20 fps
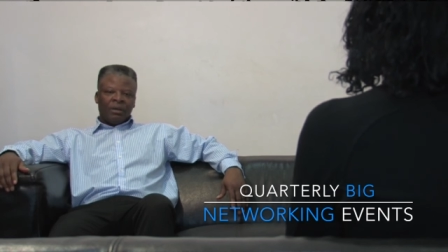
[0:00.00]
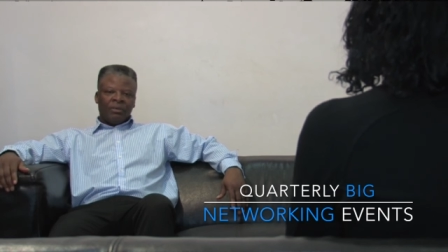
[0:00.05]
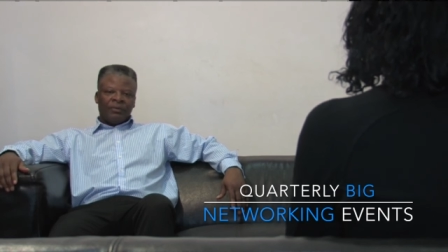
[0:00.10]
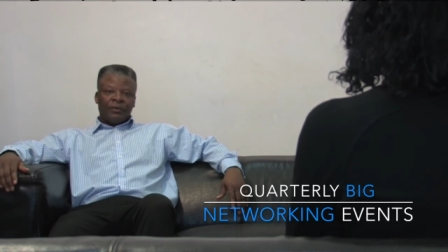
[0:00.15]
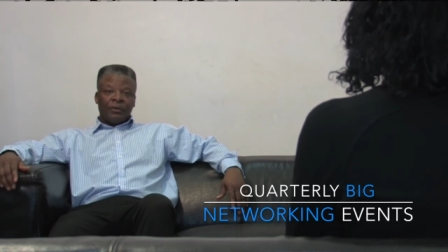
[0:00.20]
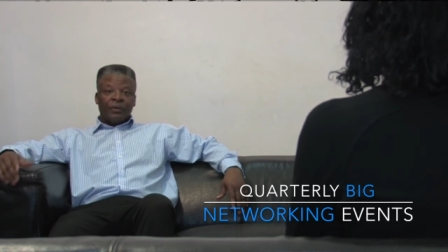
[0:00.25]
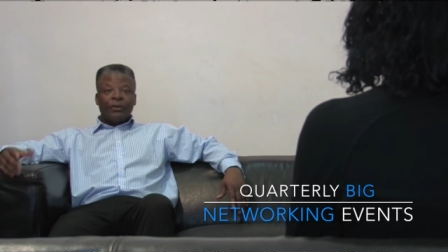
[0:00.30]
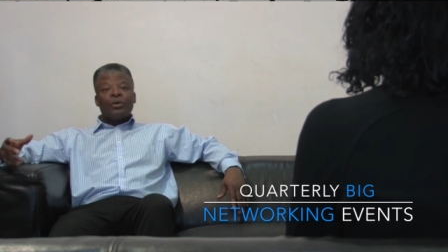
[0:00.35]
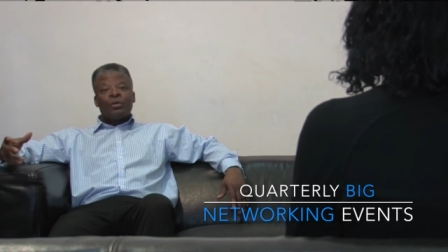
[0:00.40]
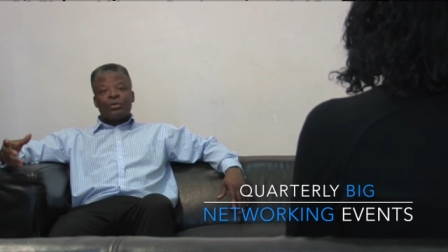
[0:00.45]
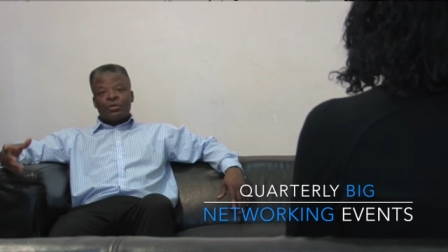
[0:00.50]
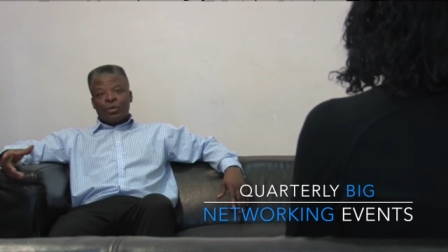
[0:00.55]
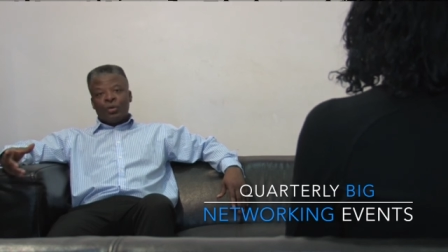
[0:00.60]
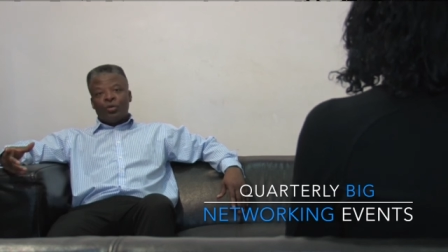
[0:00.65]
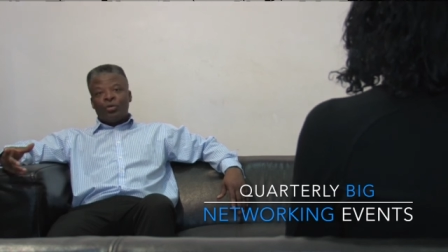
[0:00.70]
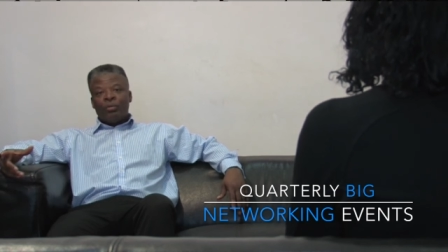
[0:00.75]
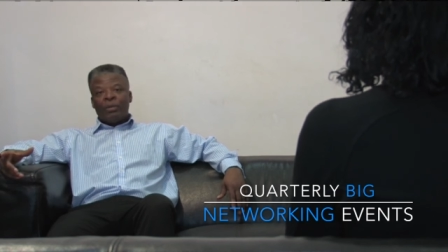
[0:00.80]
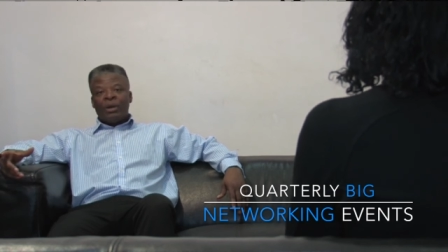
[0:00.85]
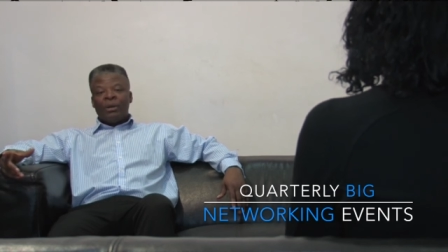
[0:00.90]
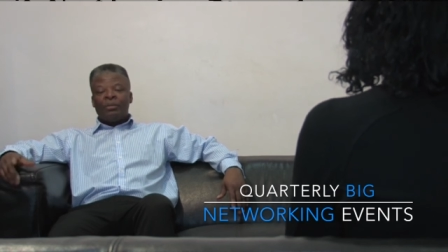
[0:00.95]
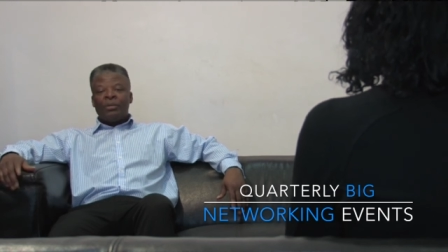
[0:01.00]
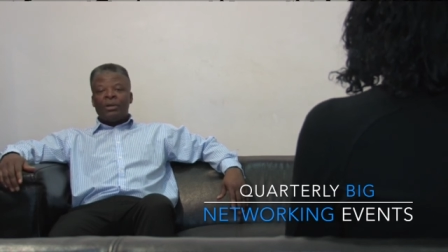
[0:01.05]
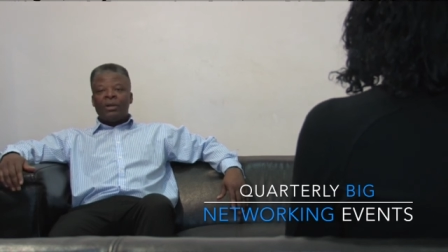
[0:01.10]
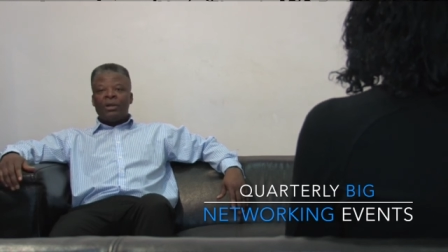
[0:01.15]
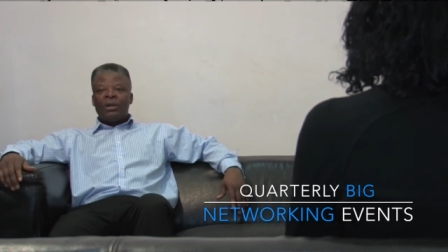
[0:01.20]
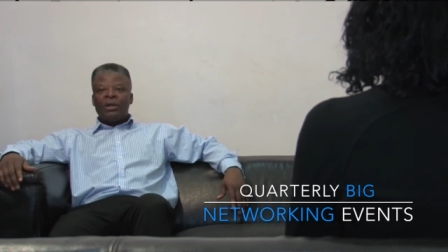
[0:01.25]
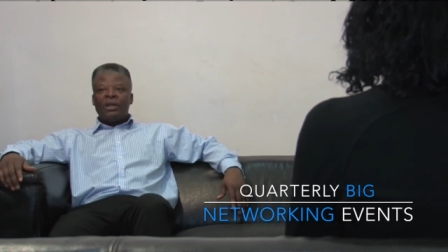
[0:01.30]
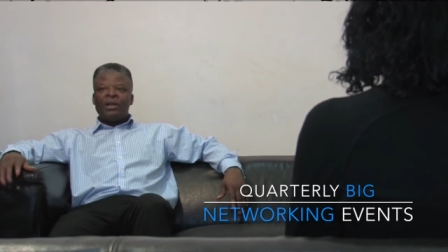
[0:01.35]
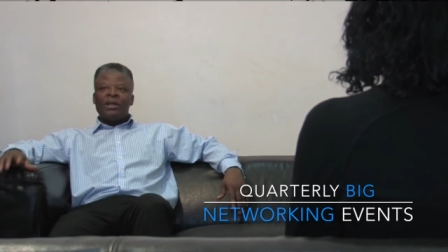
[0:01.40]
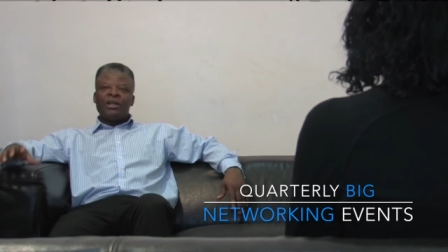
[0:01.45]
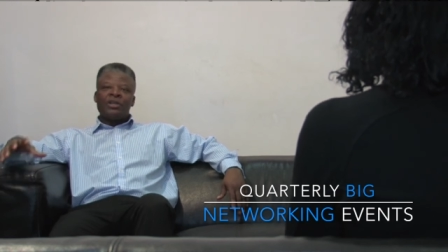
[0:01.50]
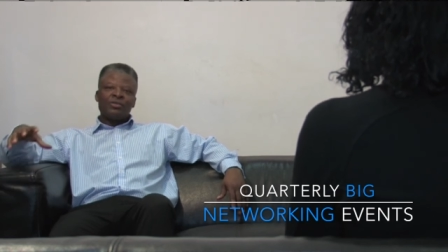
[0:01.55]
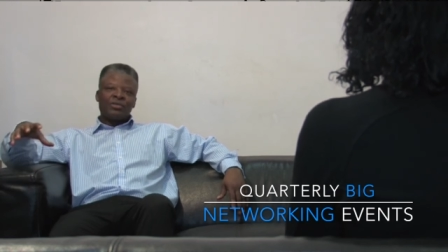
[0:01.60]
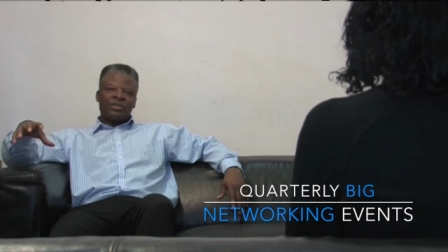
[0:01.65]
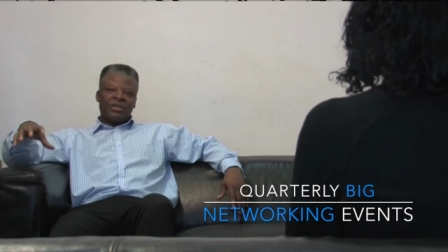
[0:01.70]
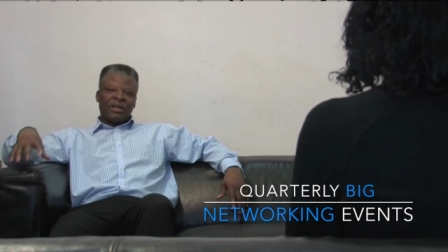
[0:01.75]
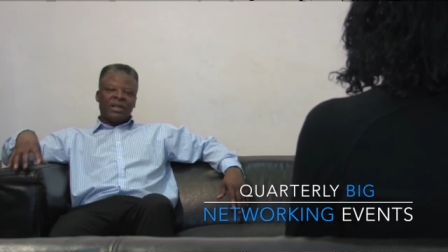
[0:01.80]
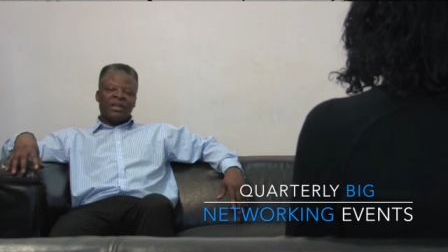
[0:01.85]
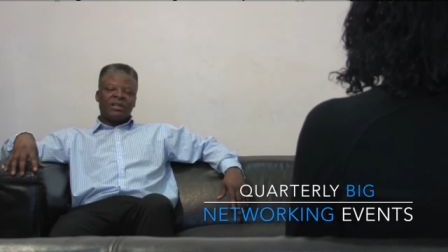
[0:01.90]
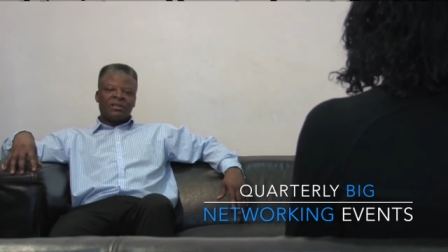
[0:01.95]
For those who remember the initial
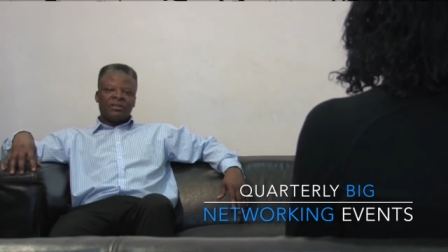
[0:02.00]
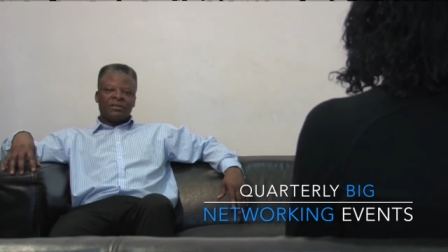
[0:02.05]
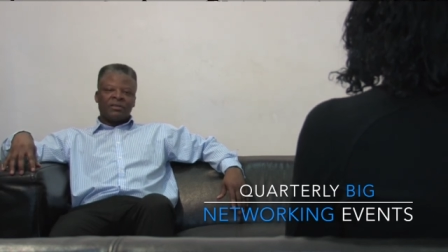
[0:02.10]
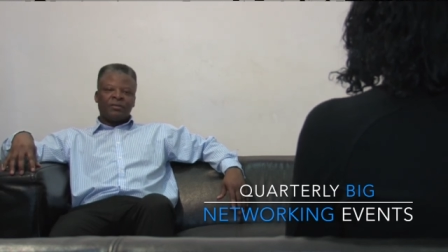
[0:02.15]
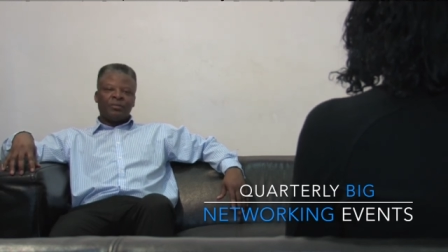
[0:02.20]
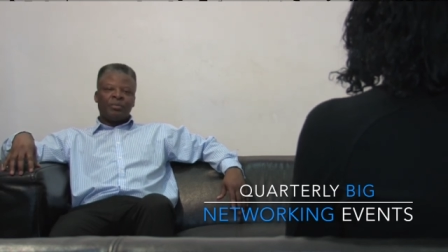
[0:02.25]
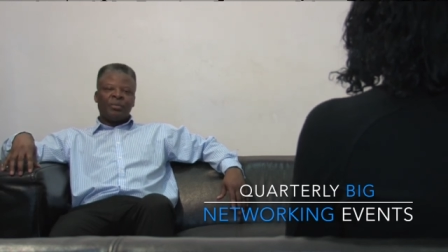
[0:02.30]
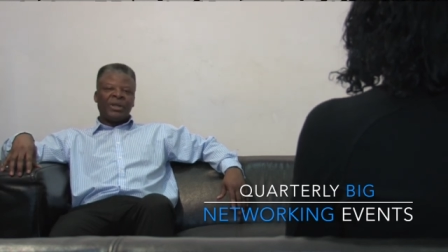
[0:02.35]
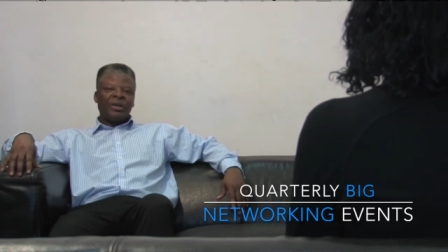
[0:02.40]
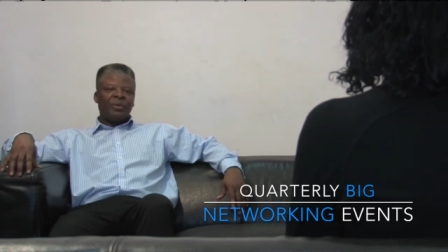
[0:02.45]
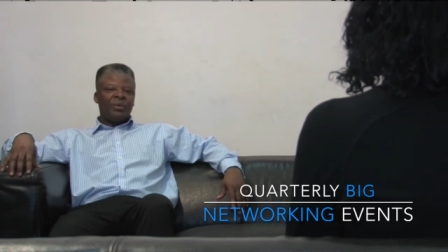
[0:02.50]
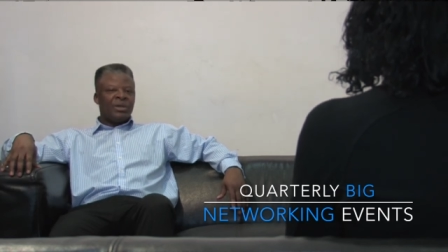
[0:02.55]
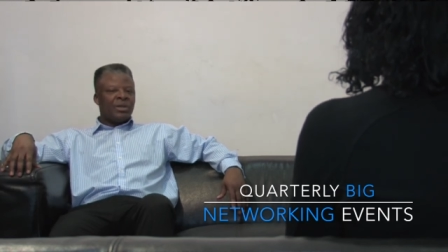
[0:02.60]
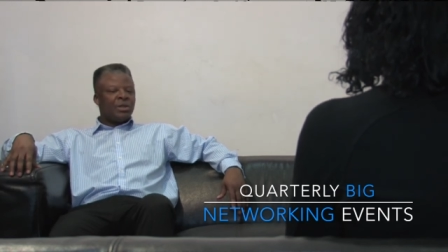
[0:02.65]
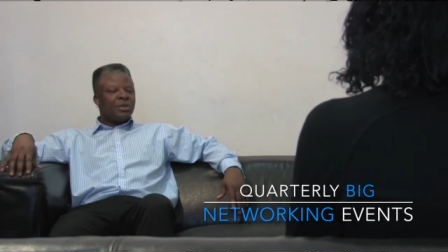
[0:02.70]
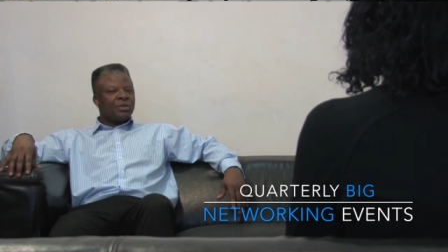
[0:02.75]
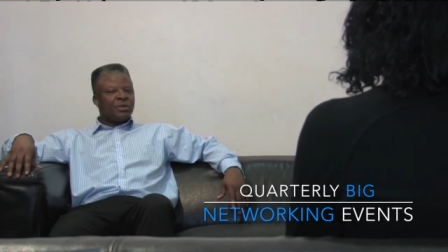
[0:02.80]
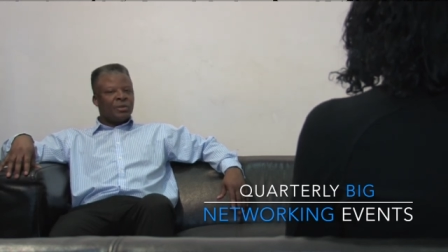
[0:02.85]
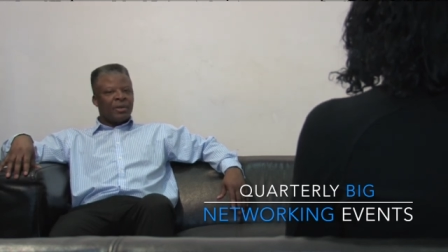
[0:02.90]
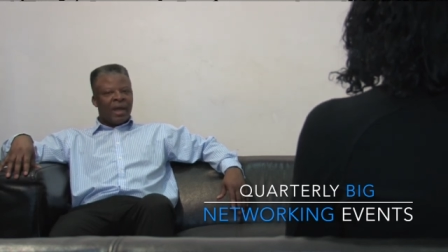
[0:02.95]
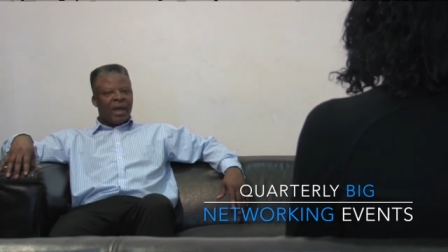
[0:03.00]
stages of Big, we used to